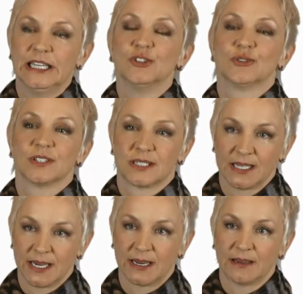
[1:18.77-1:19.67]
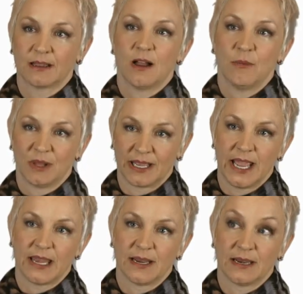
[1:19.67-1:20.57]
interesting,
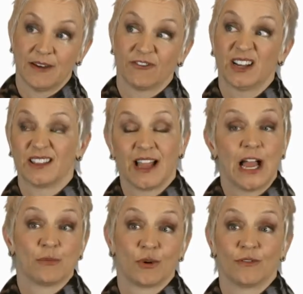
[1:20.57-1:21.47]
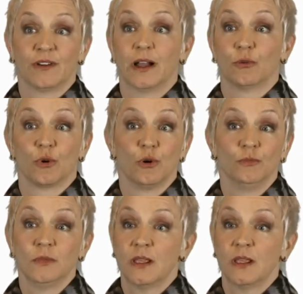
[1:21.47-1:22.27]
complicated, and frankly high-profile role.